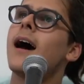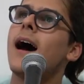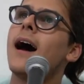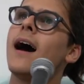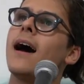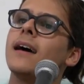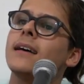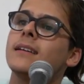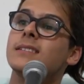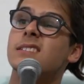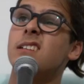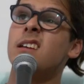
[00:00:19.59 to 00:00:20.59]

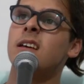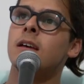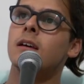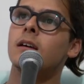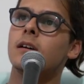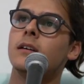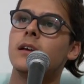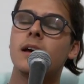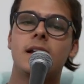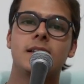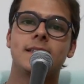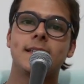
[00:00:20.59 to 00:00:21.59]
and
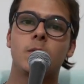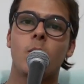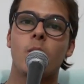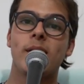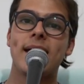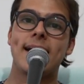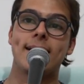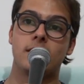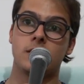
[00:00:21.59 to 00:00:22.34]
yeah, let's see what we get.